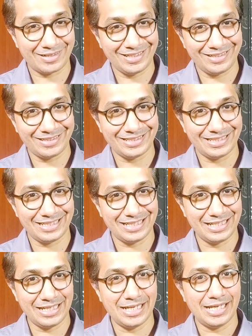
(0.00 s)
clear?
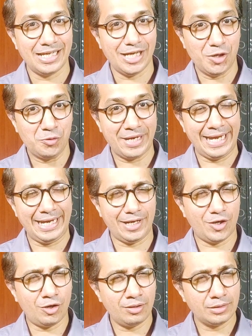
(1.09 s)
Okay,
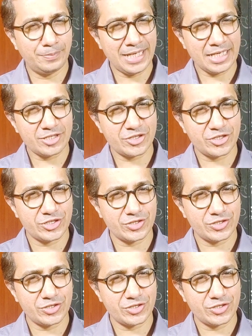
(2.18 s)
all the best.